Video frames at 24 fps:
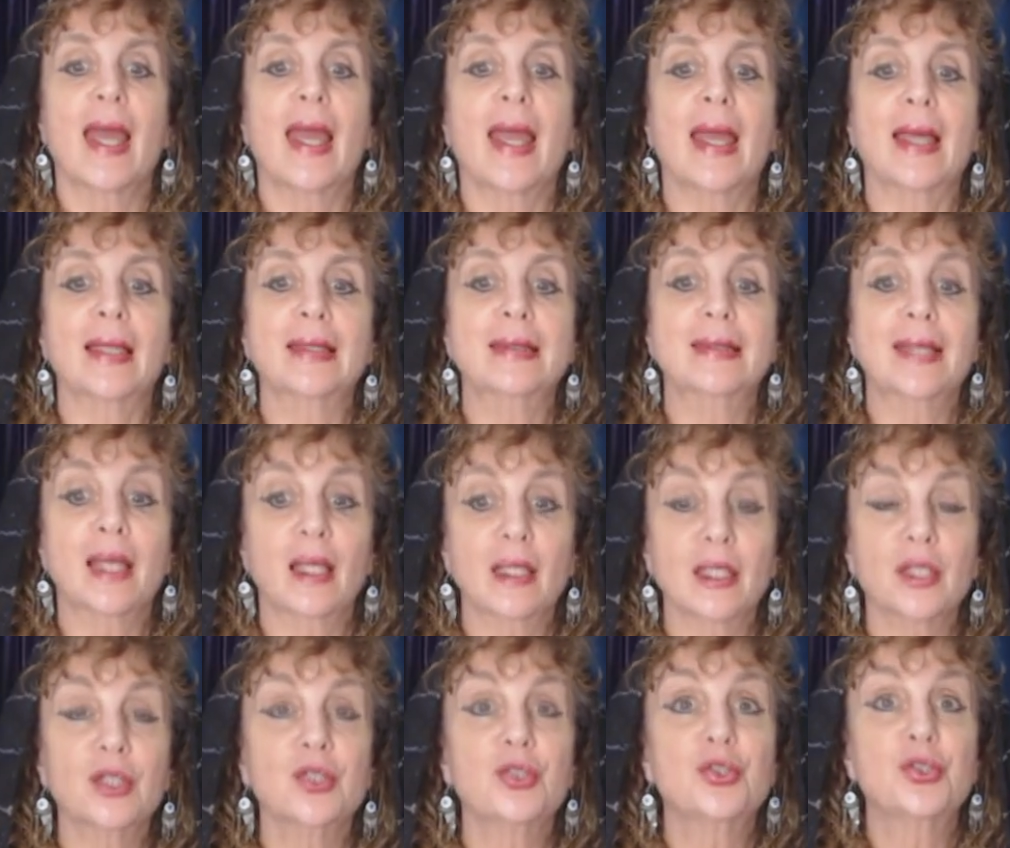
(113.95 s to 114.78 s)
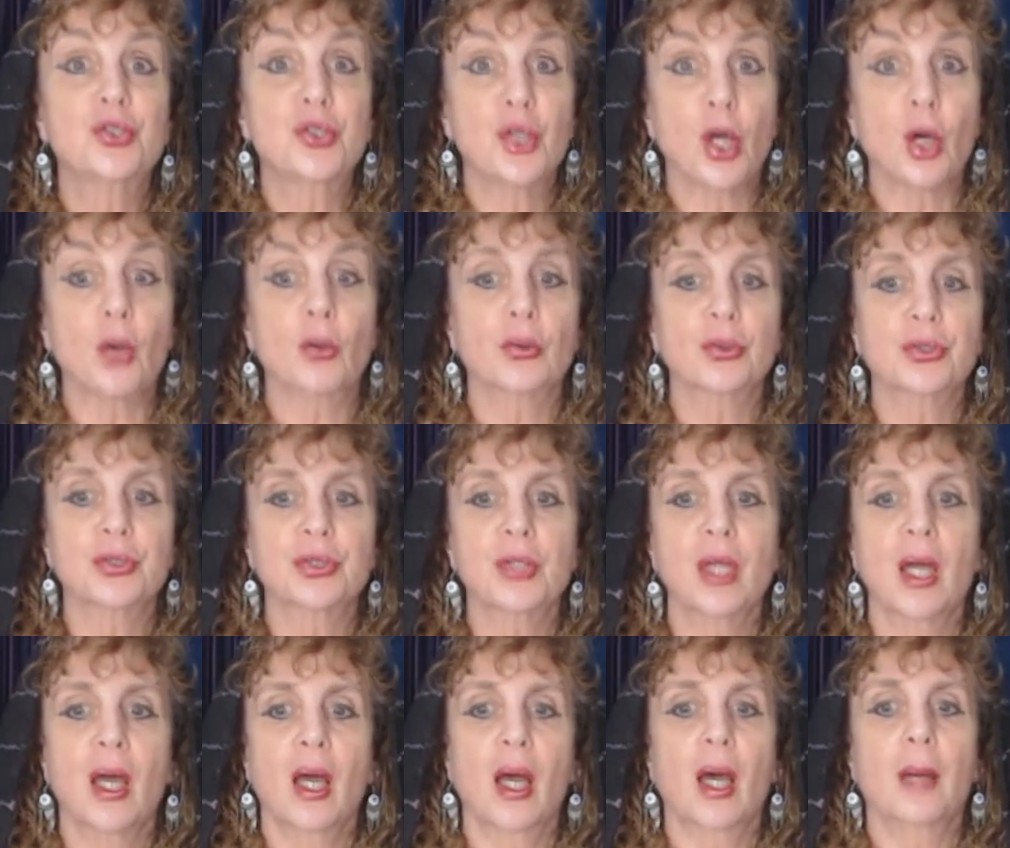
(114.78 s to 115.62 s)
and telling jokes
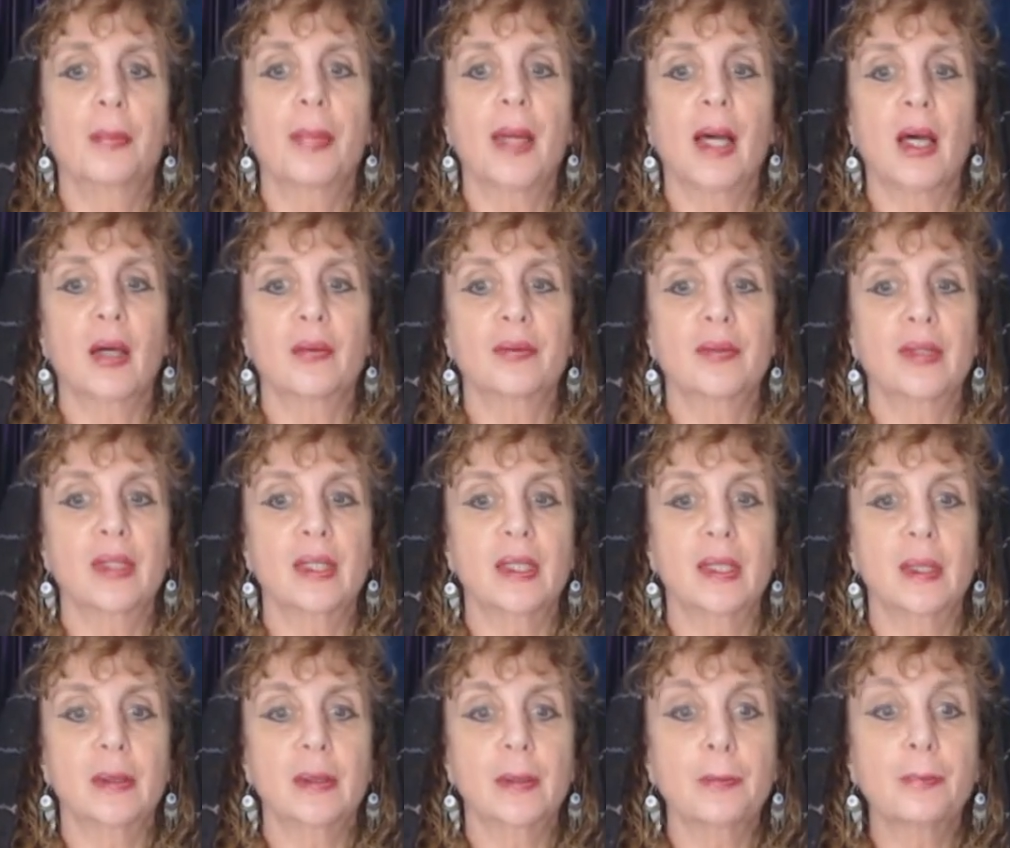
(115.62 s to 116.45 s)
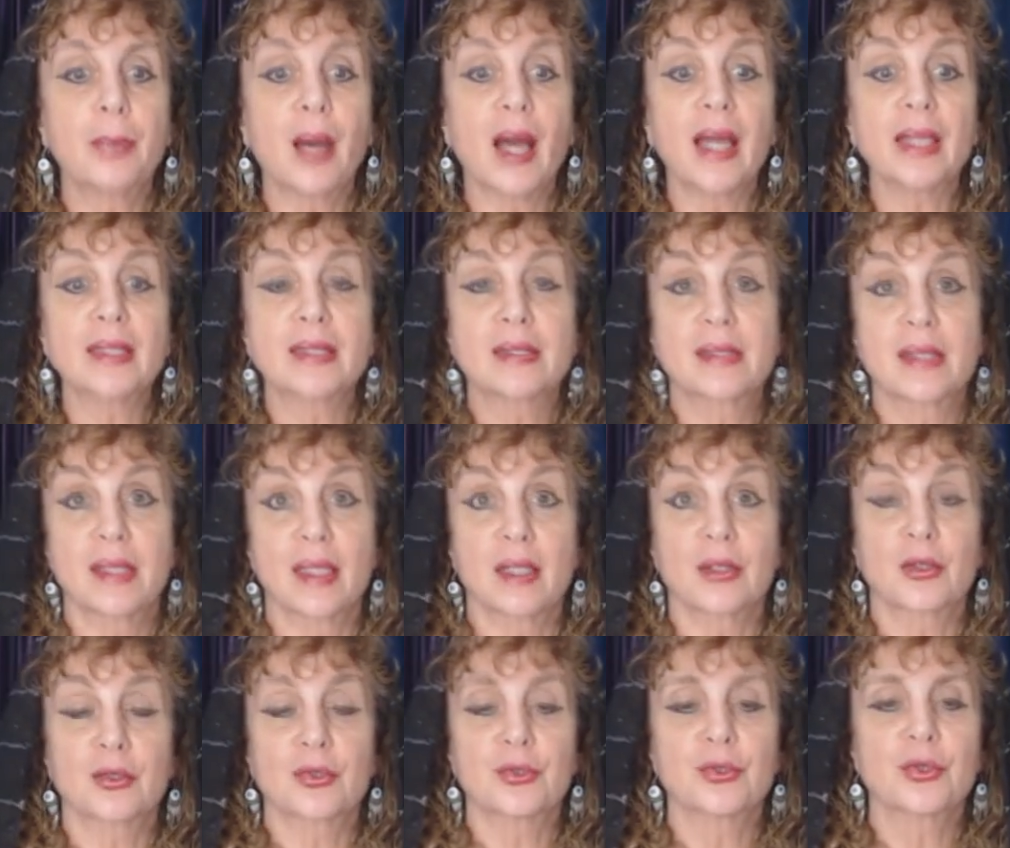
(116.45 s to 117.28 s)
about the, the
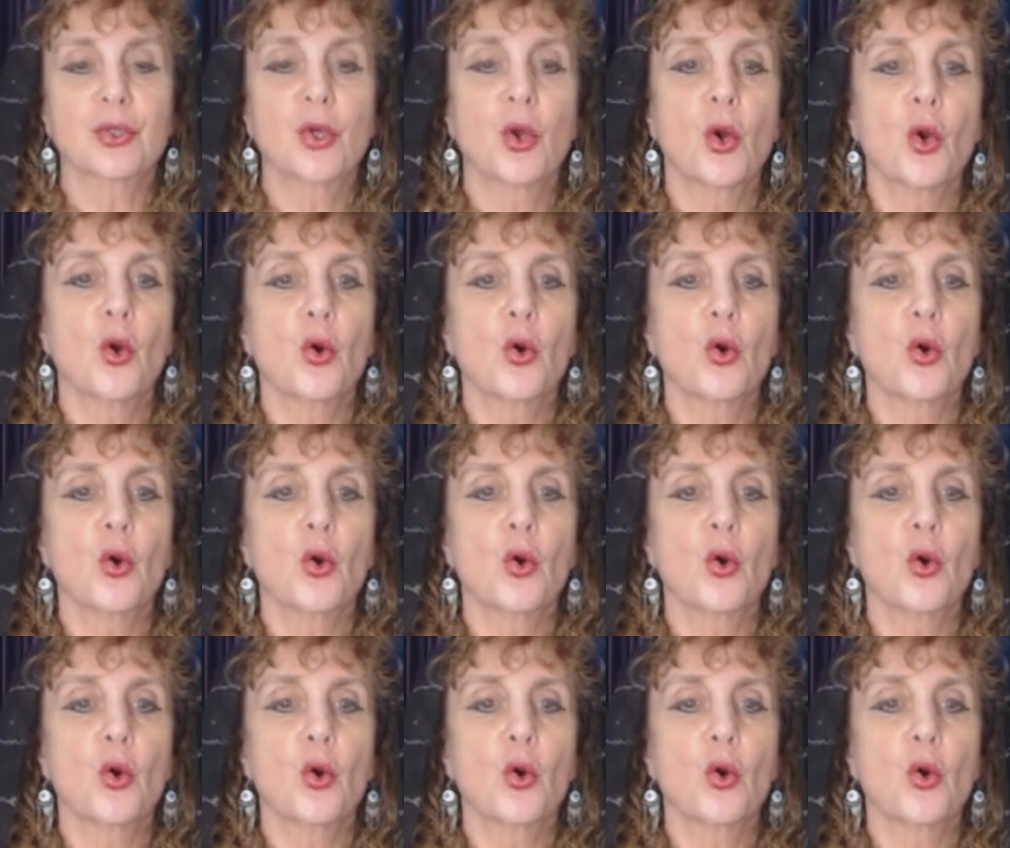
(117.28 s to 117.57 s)
bystanders